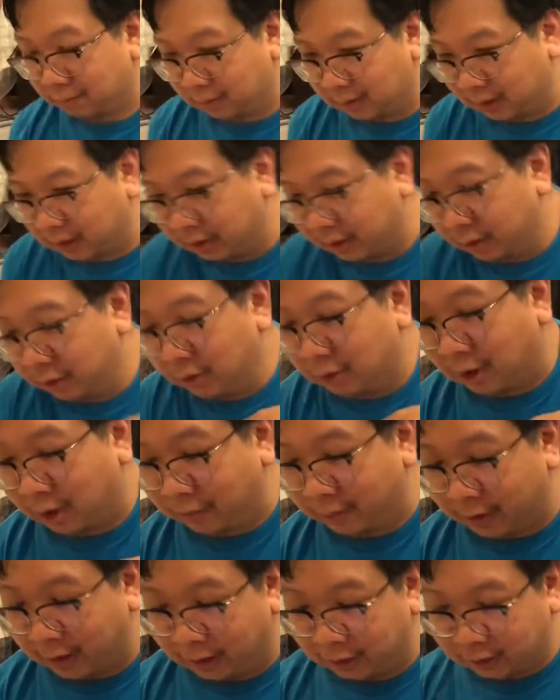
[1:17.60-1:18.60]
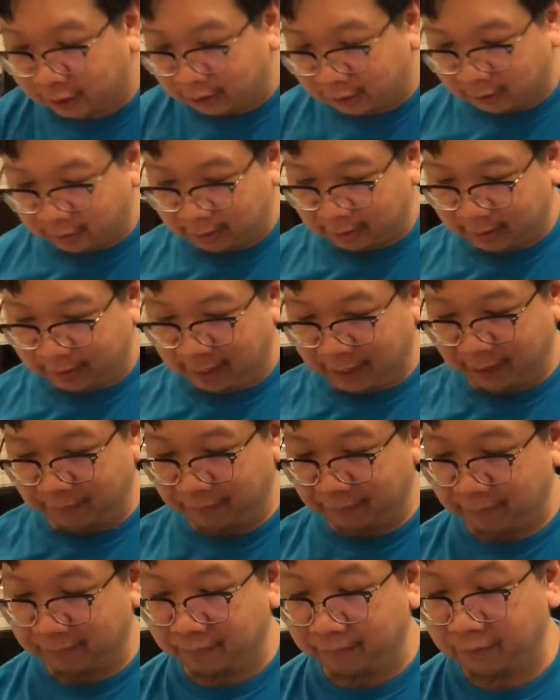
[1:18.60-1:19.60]
the Cthulhu Confidential
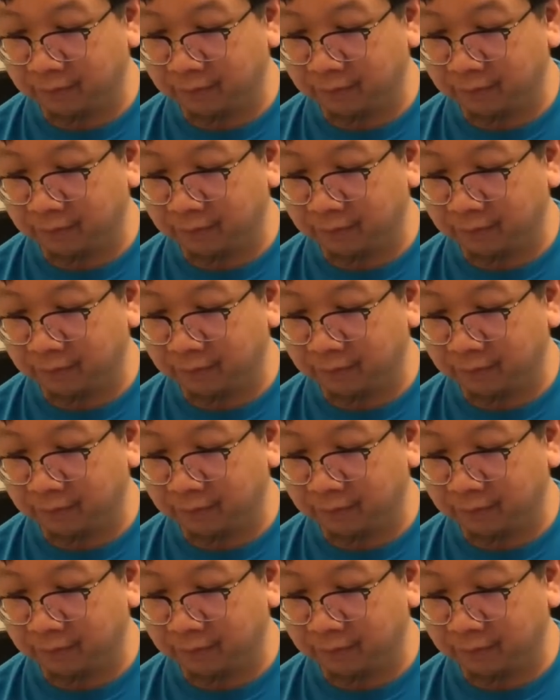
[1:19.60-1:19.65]
game,